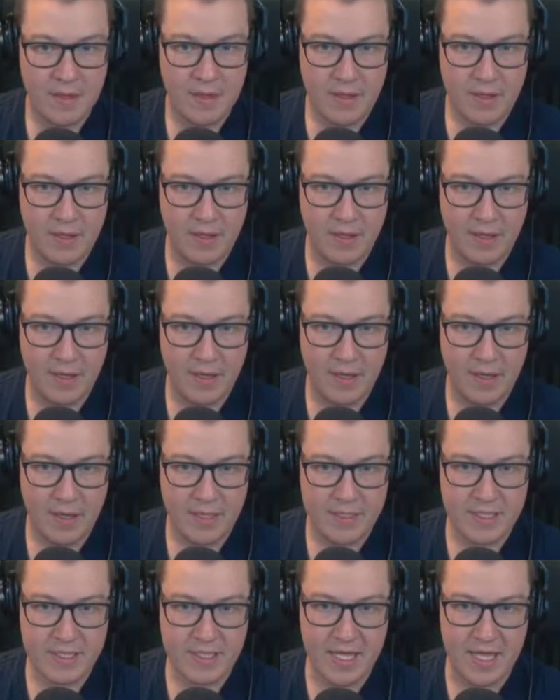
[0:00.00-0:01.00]

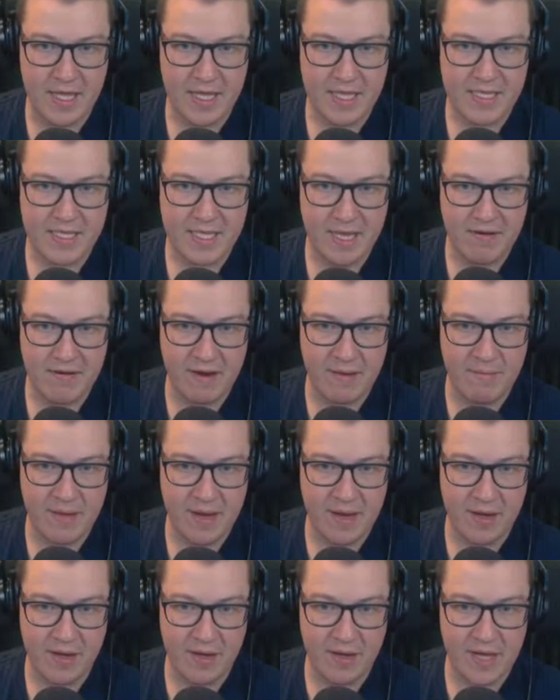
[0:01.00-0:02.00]
As I say, this area may
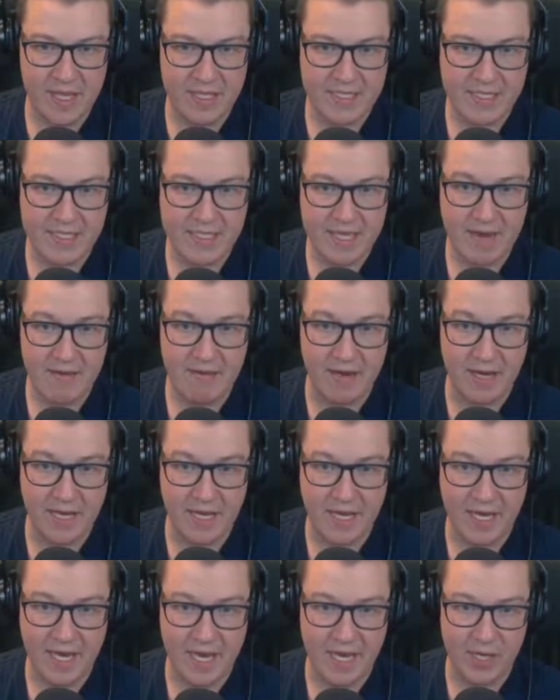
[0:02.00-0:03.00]
not
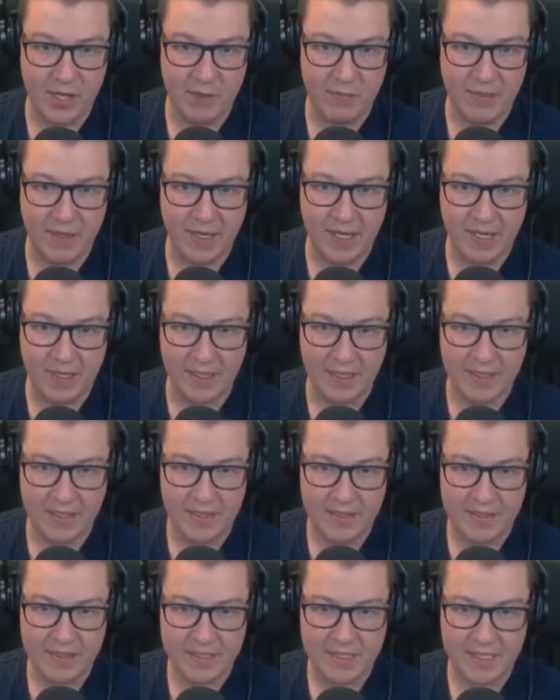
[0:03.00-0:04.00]
necessarily end up being...
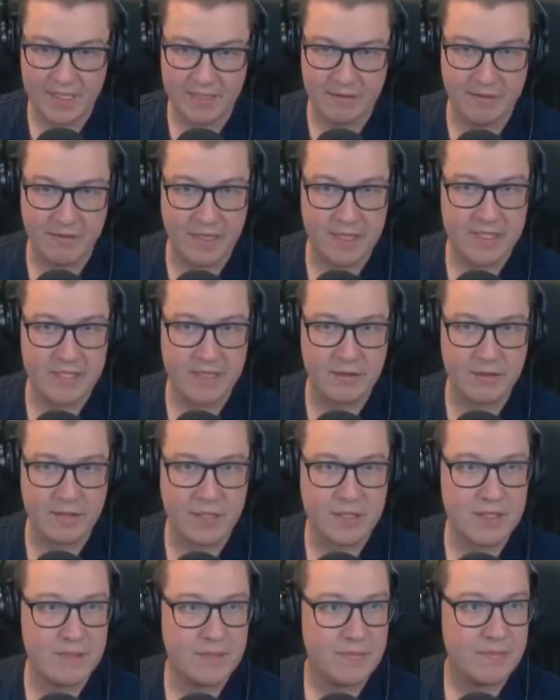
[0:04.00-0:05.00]
Oh, that's no
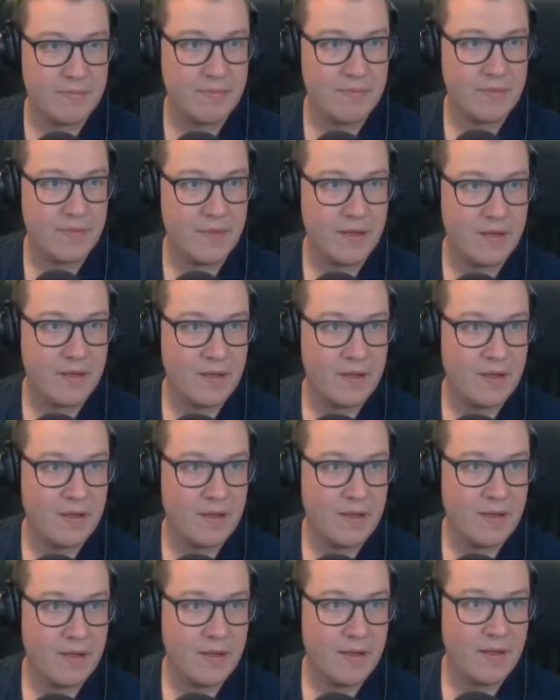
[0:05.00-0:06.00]
good.
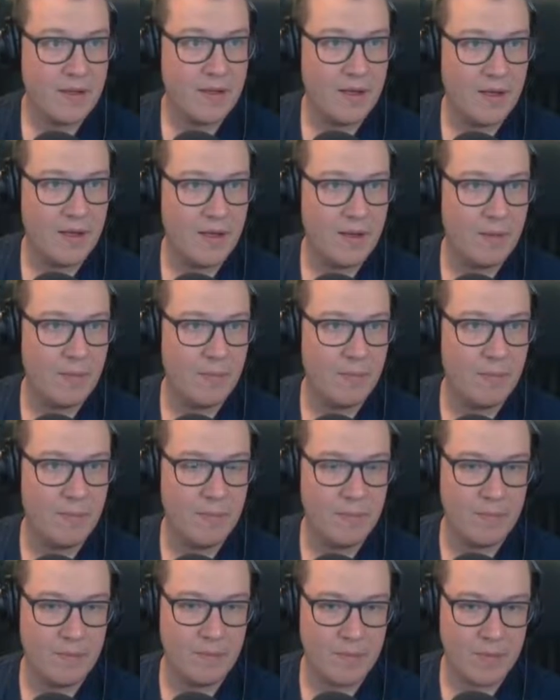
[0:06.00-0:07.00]

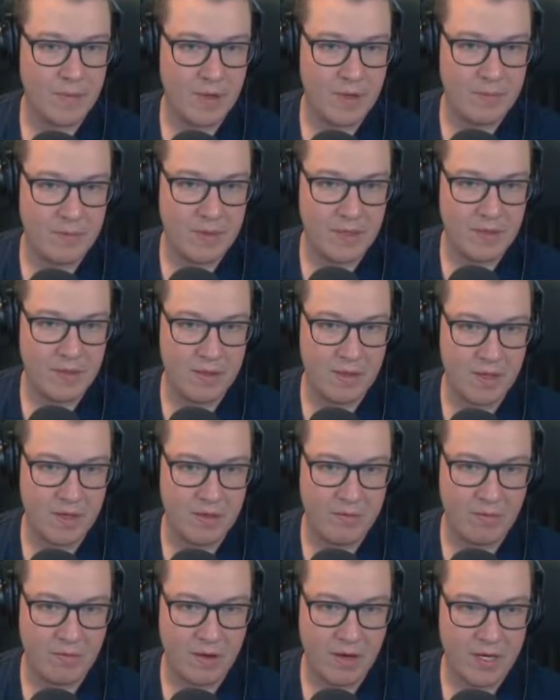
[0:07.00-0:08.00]
Can we
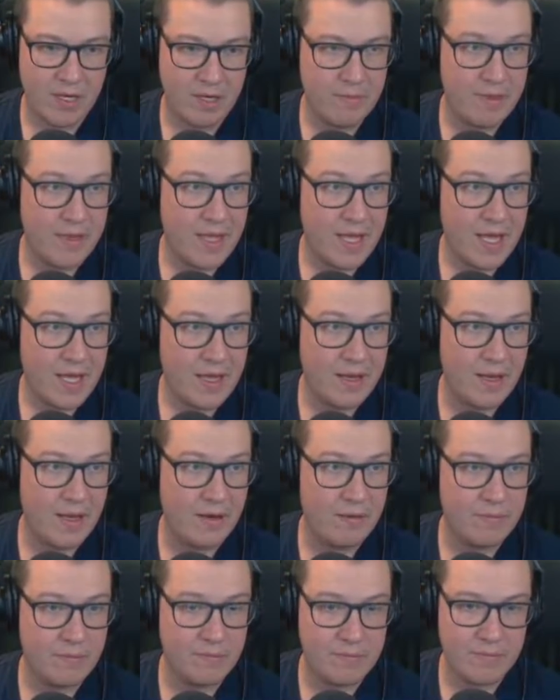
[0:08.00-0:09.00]
overwrite you with that?
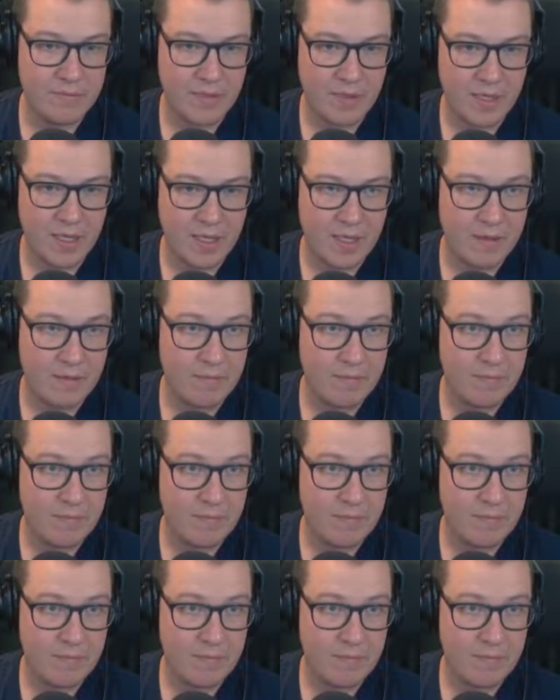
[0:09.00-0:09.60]
No. Okay.